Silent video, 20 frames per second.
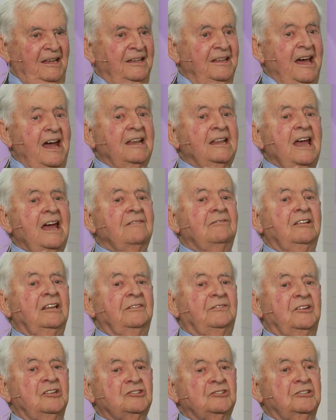That
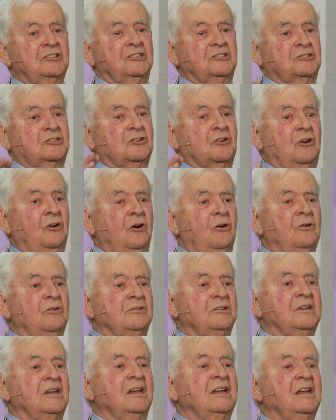heavenly vision has
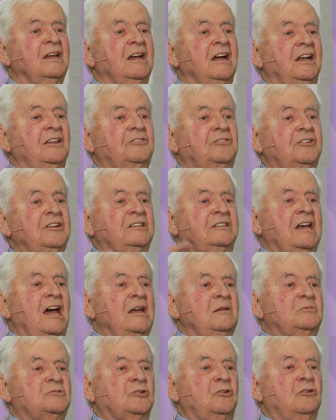grown, and three
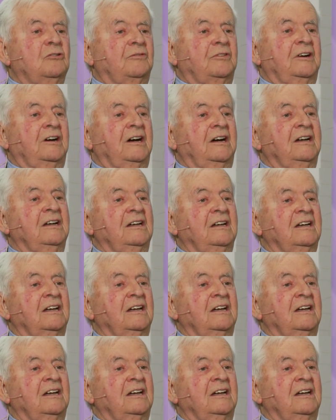times over,